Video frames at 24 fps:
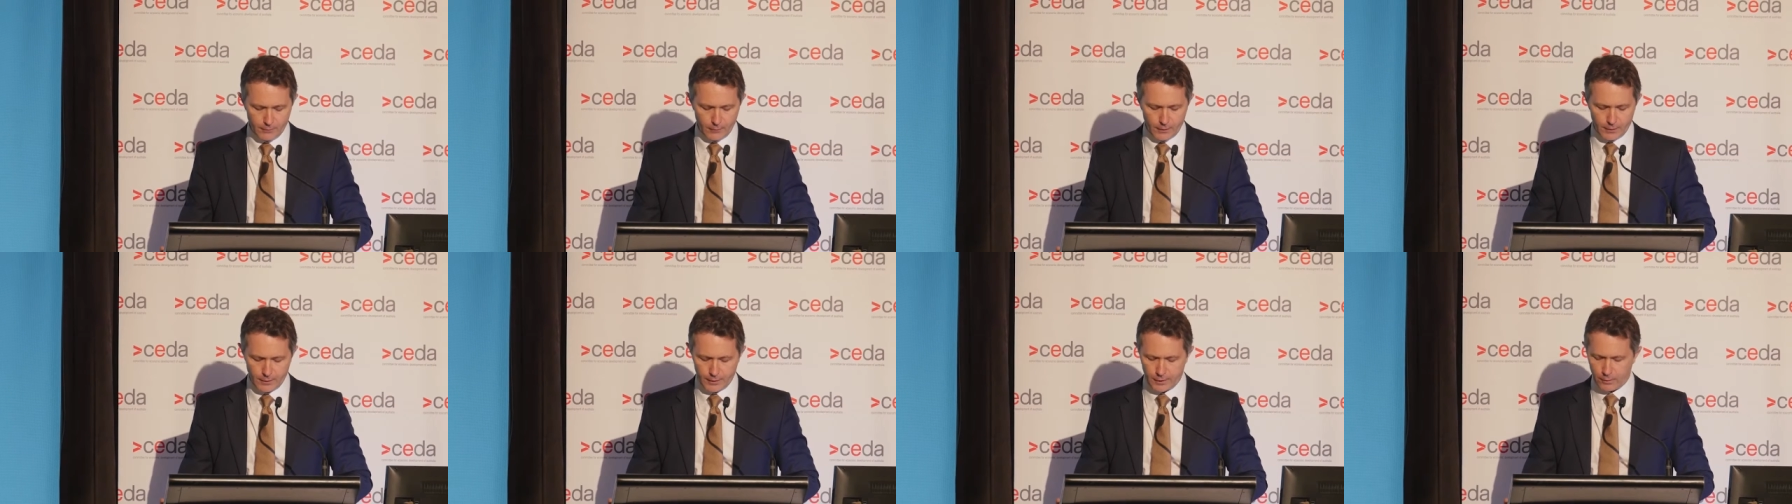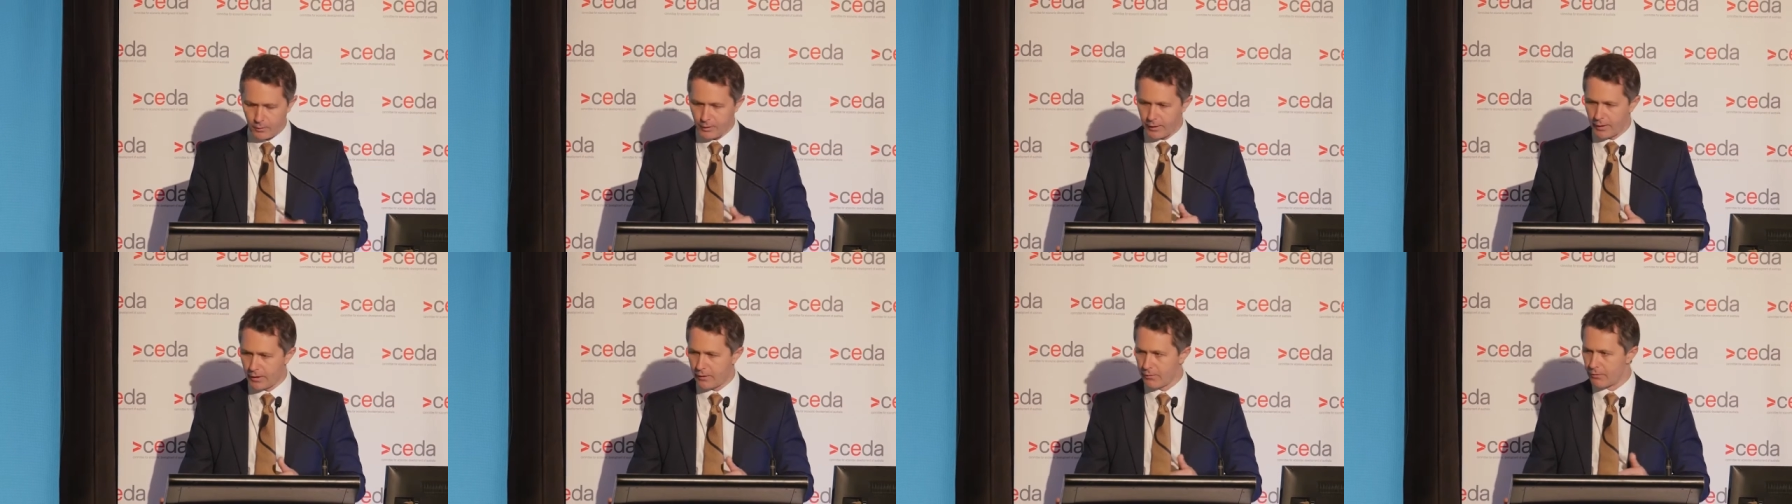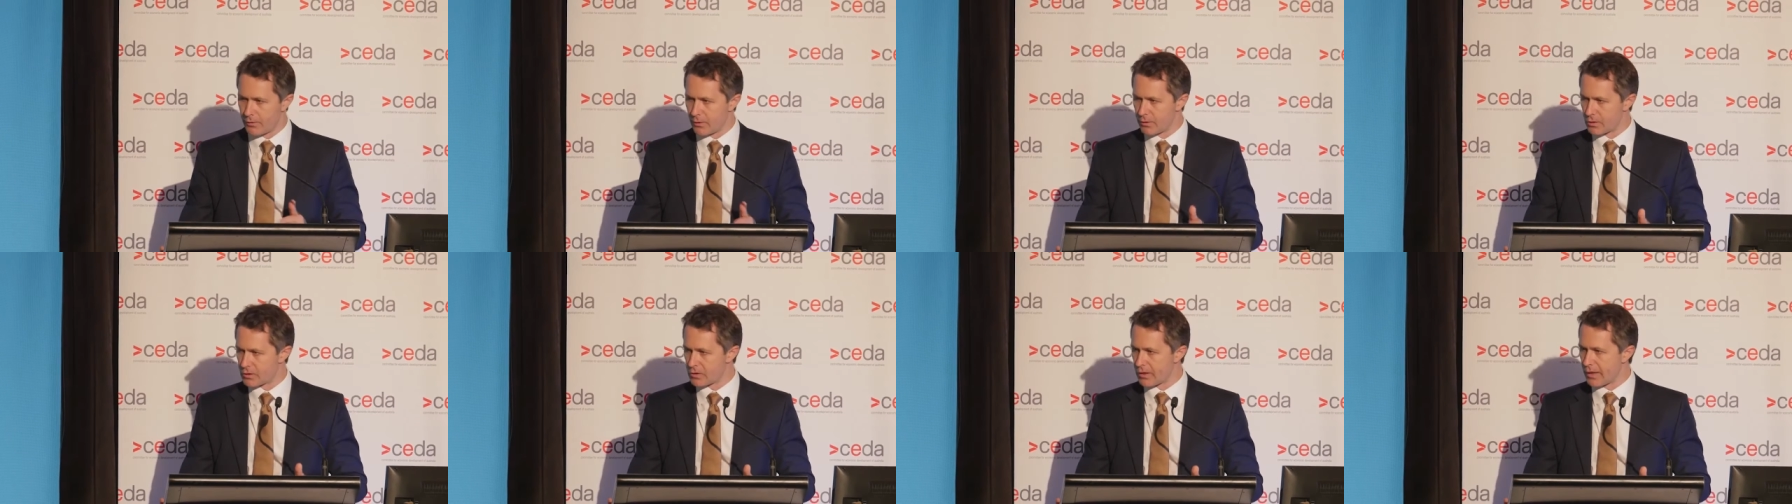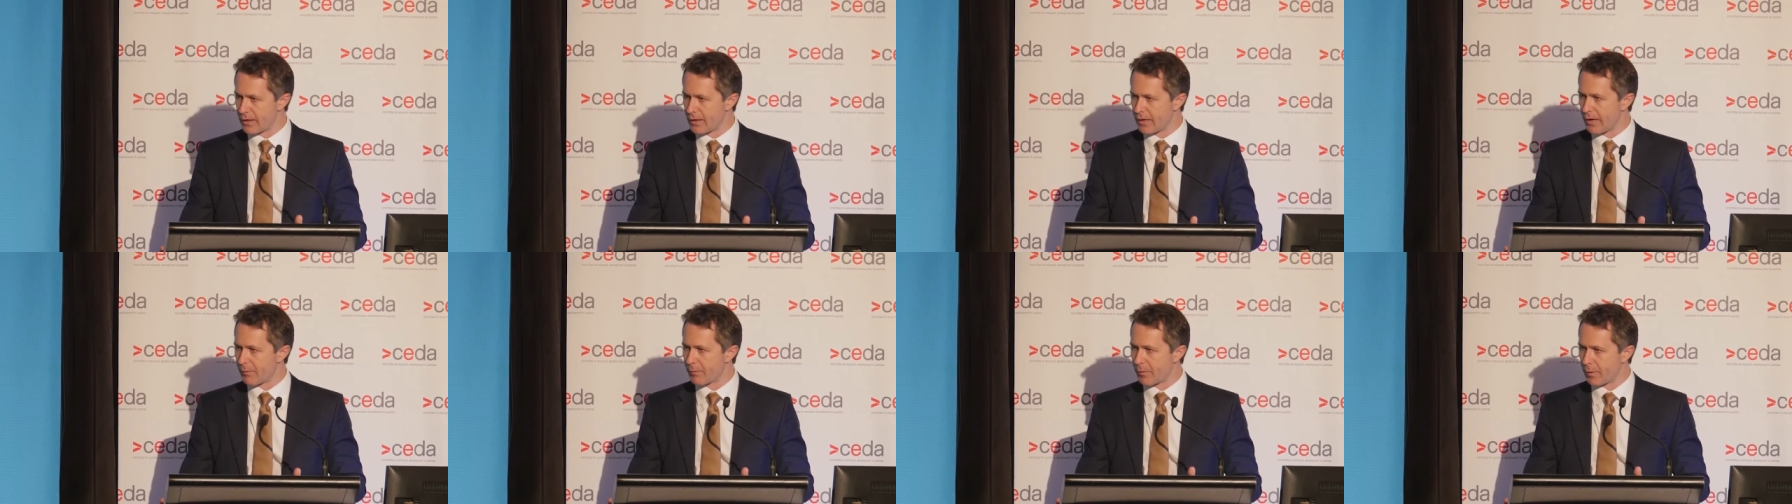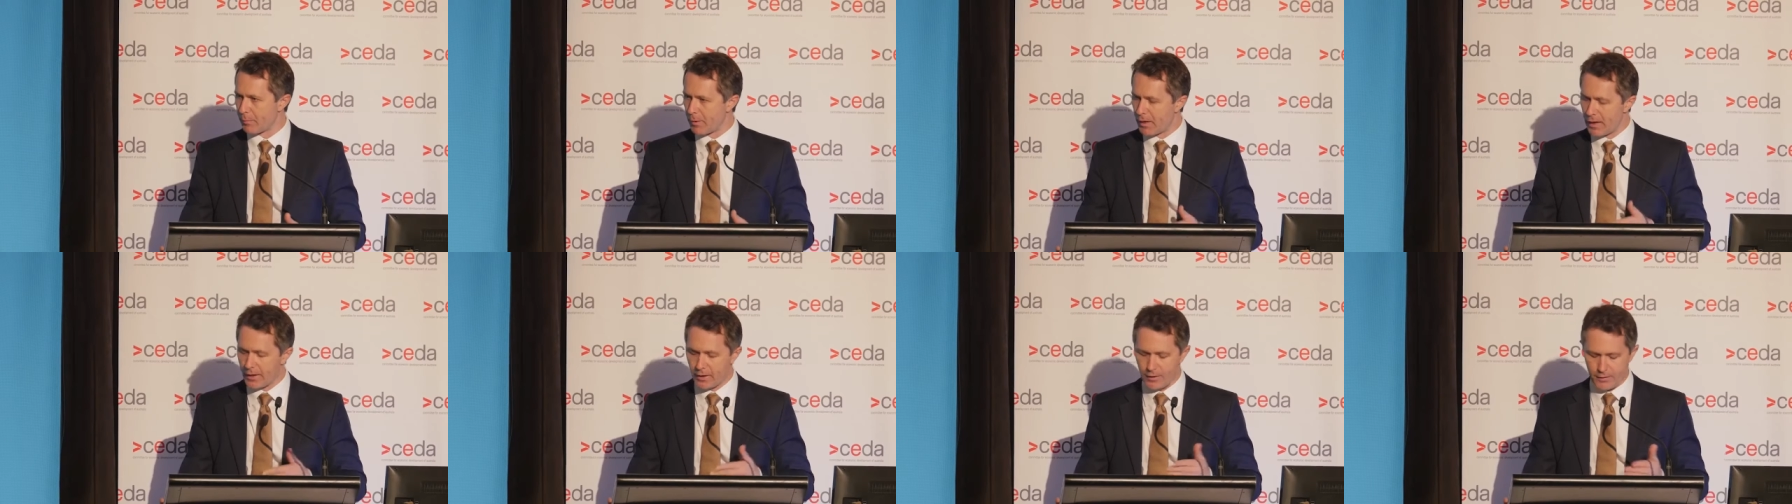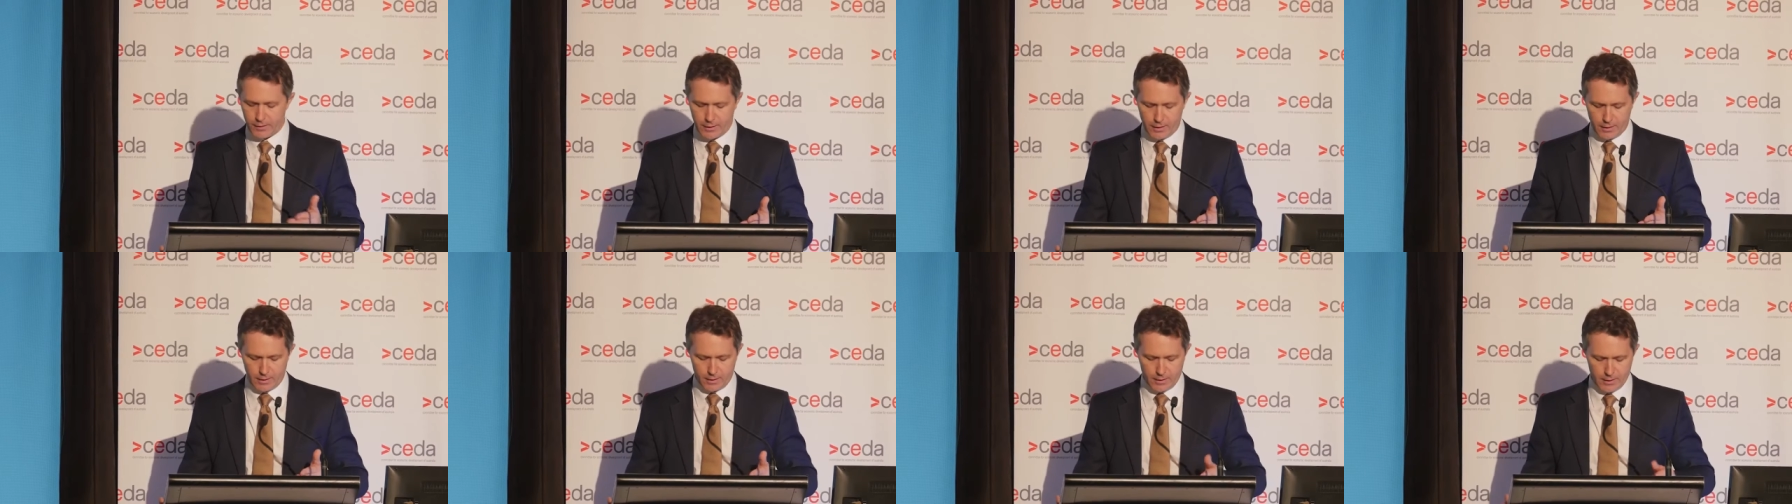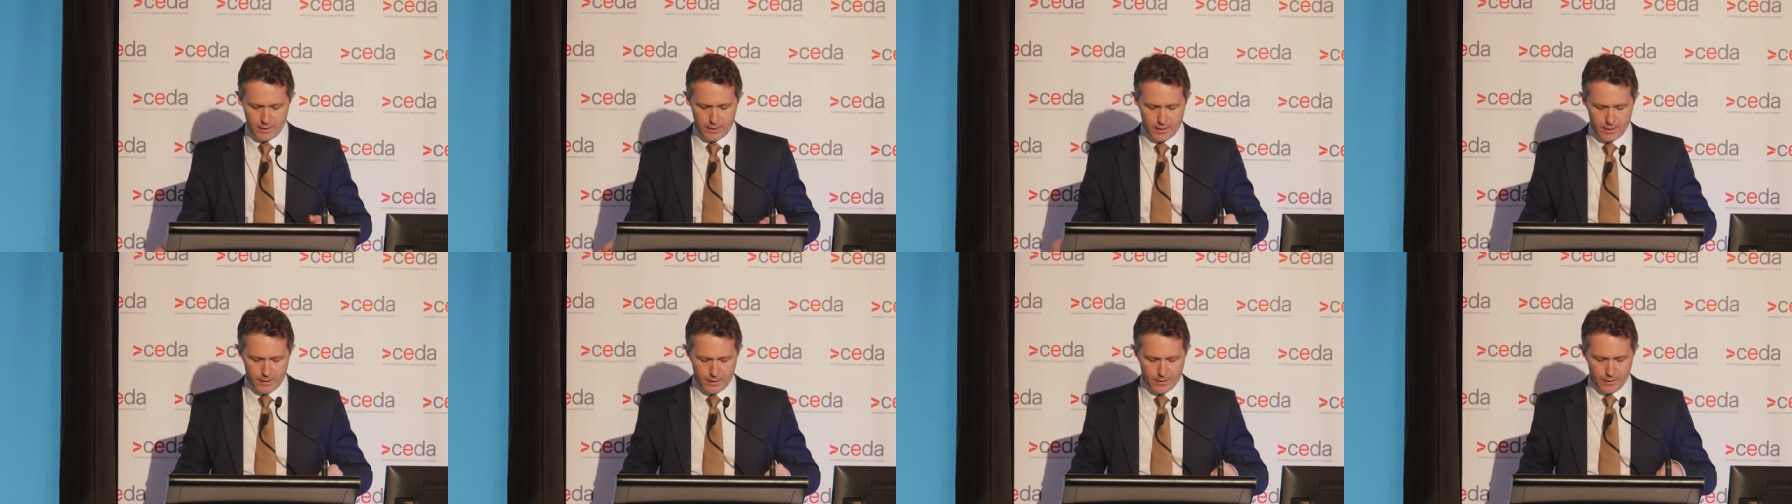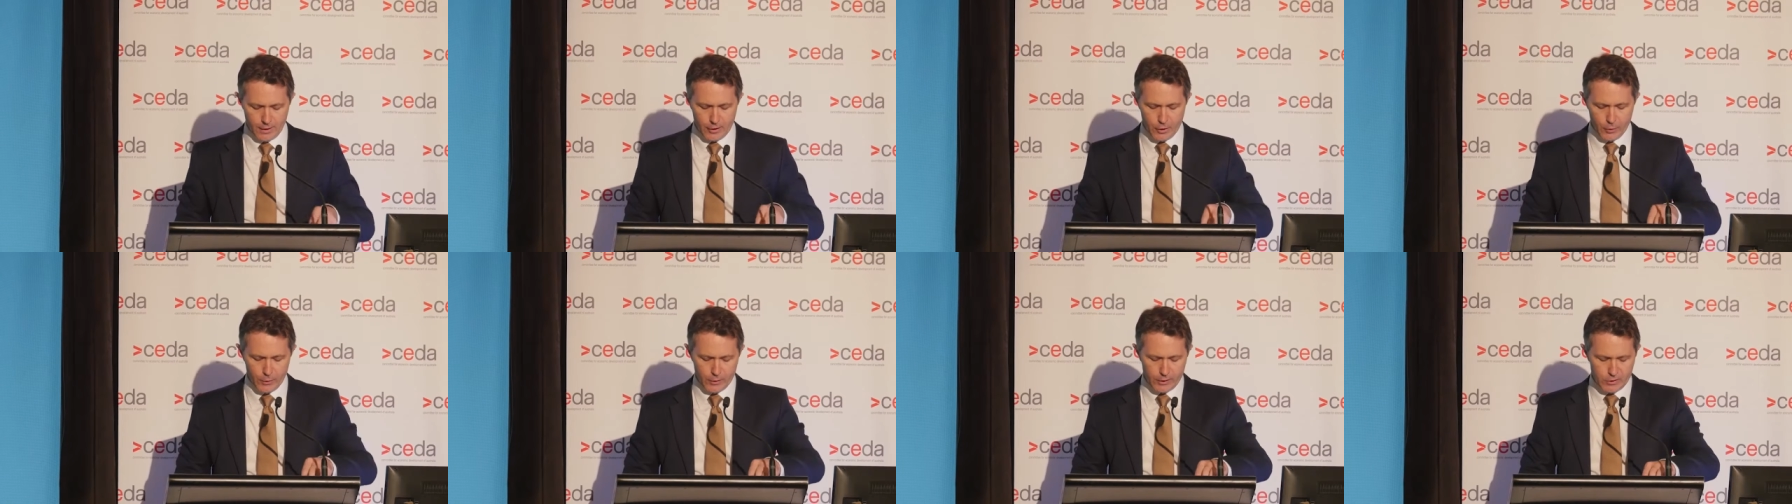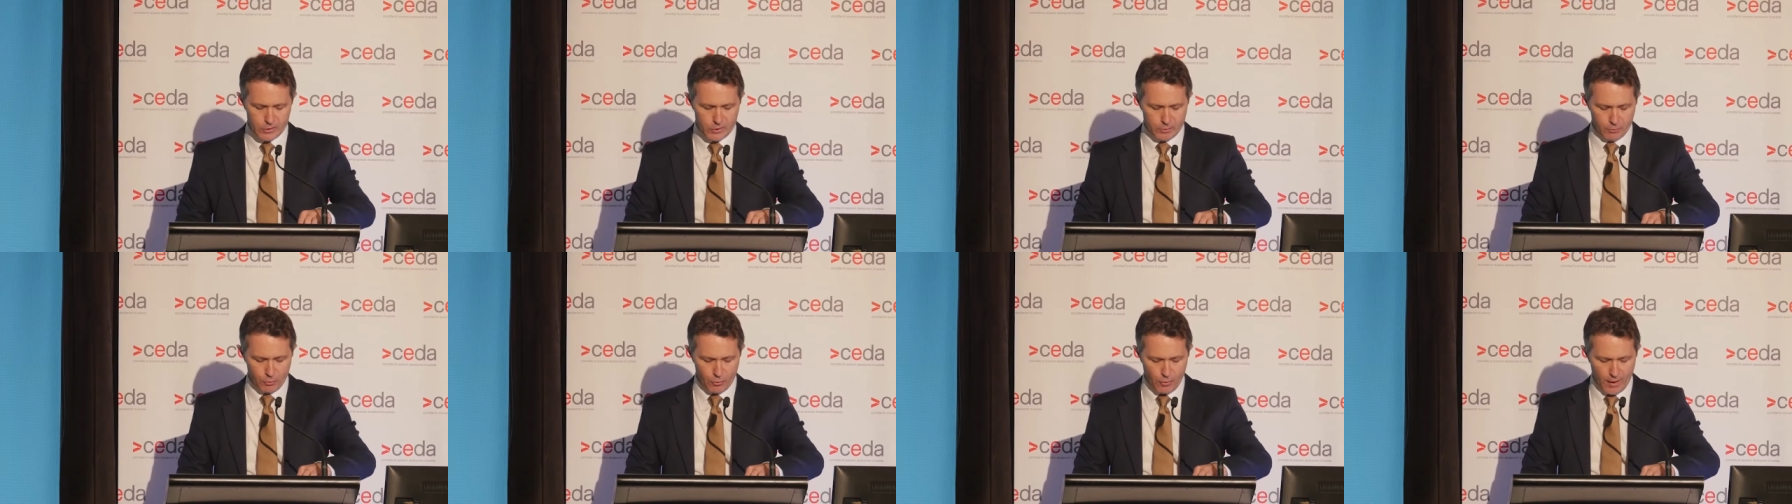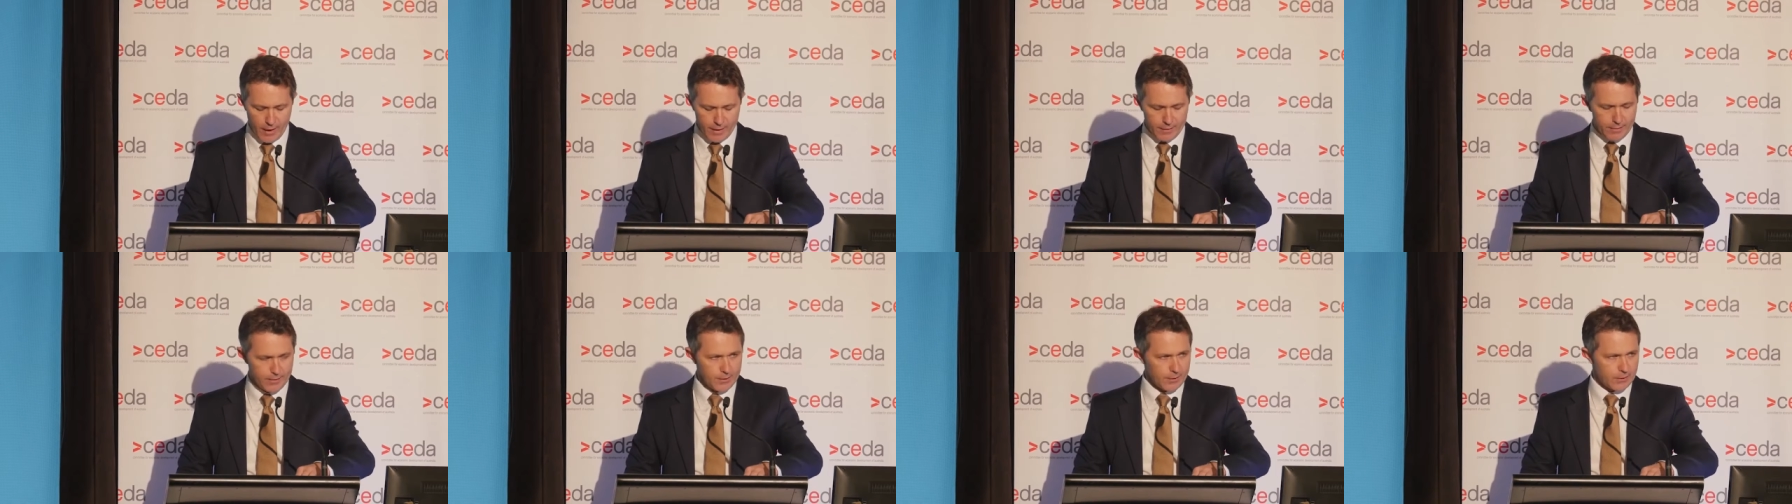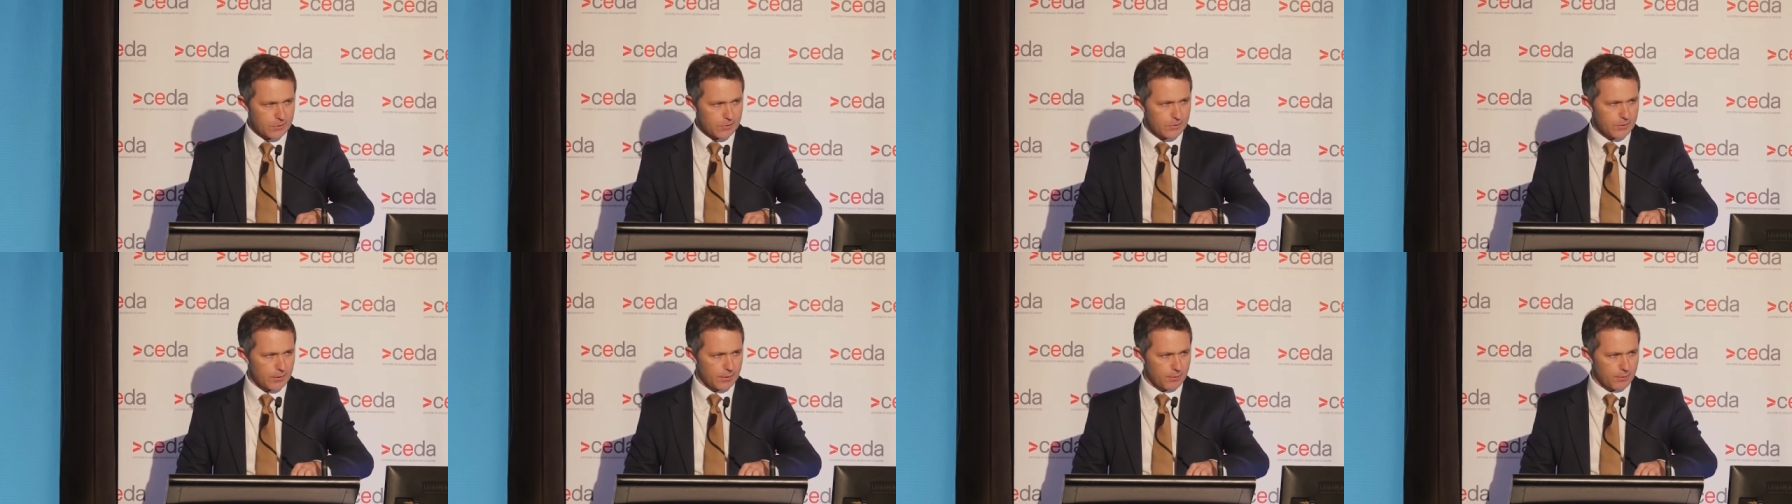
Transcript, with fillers: And I want to give the state government a plug. I think they're doing some great things.